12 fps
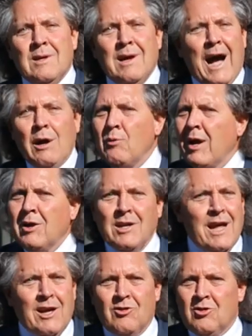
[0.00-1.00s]
I
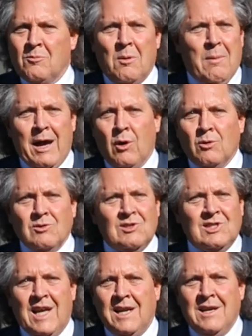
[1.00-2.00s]
recognize some of my own
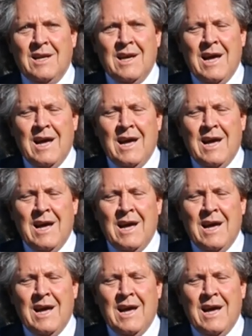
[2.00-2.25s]
sin.